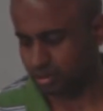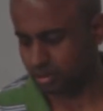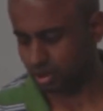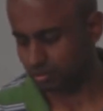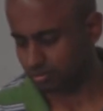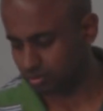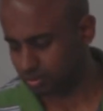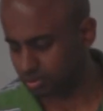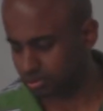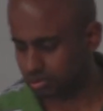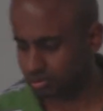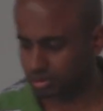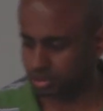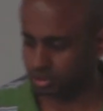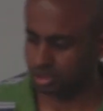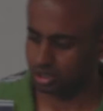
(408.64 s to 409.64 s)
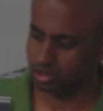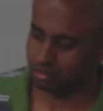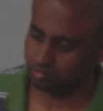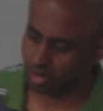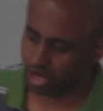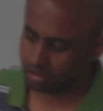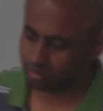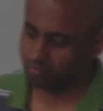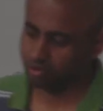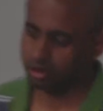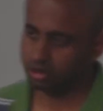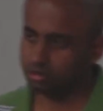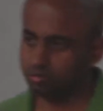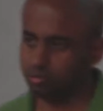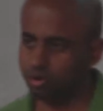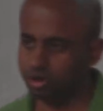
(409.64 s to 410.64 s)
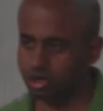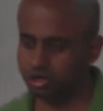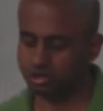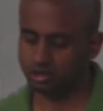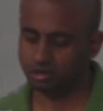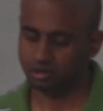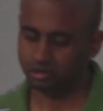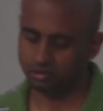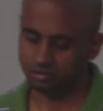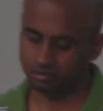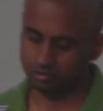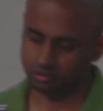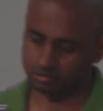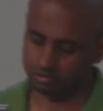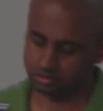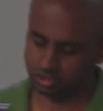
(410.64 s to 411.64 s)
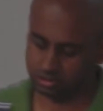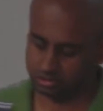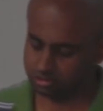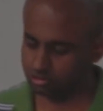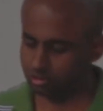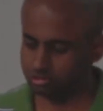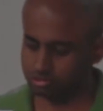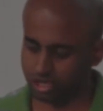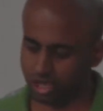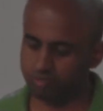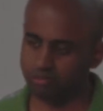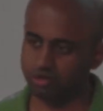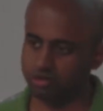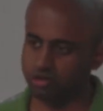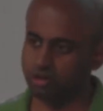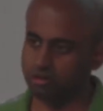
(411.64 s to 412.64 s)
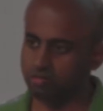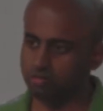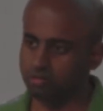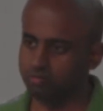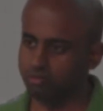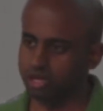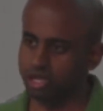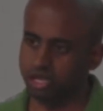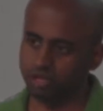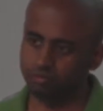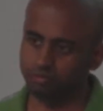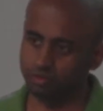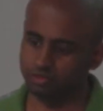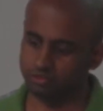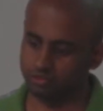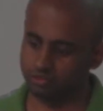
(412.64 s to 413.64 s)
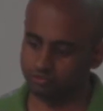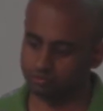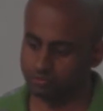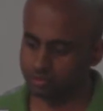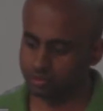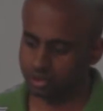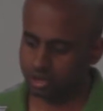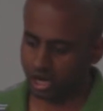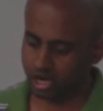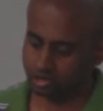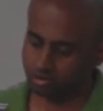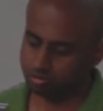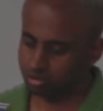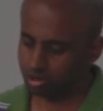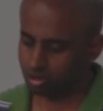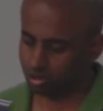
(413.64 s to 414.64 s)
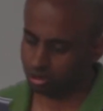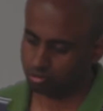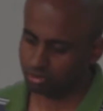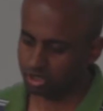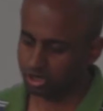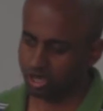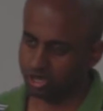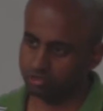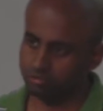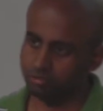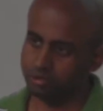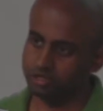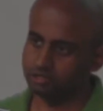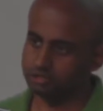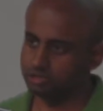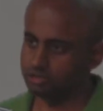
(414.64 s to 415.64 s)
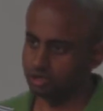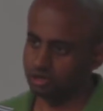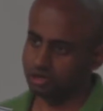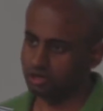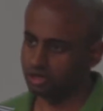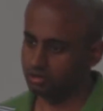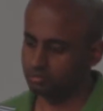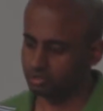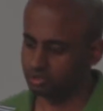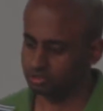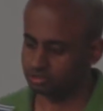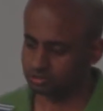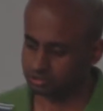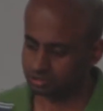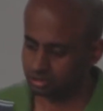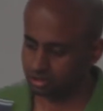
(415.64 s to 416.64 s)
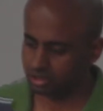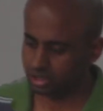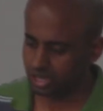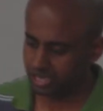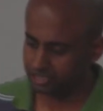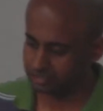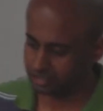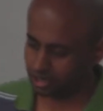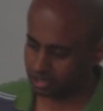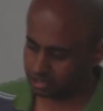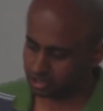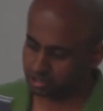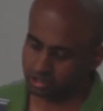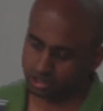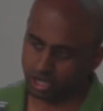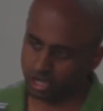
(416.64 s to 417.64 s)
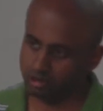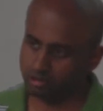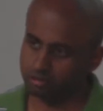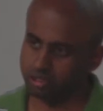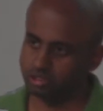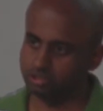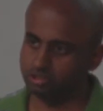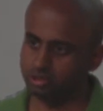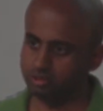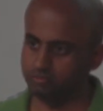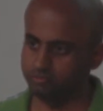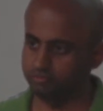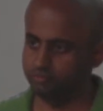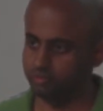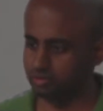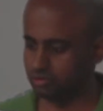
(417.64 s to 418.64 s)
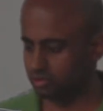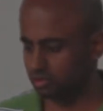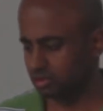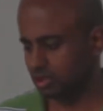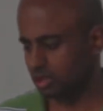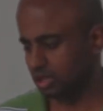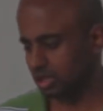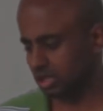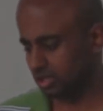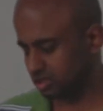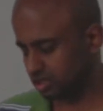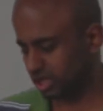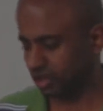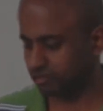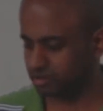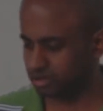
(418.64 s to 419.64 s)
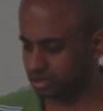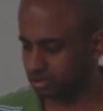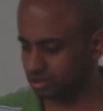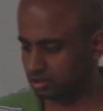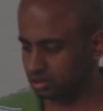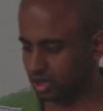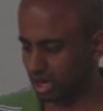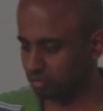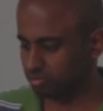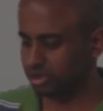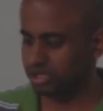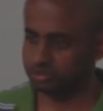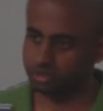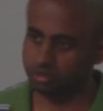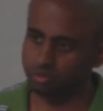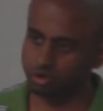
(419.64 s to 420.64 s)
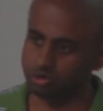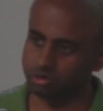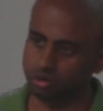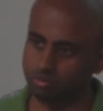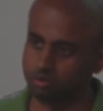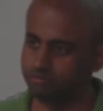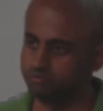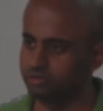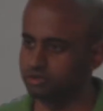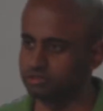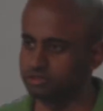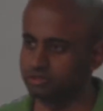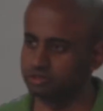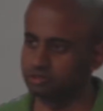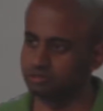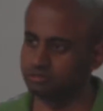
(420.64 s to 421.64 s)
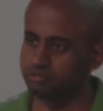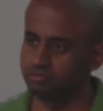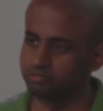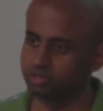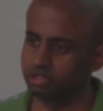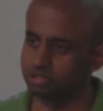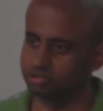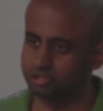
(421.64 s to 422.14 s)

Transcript: Now, in my work, what I did is, since those cameras are very expensive, I took the normal high-speed Schlieren images, extracted a narrow region in the cavity, and placed them on top of each other with a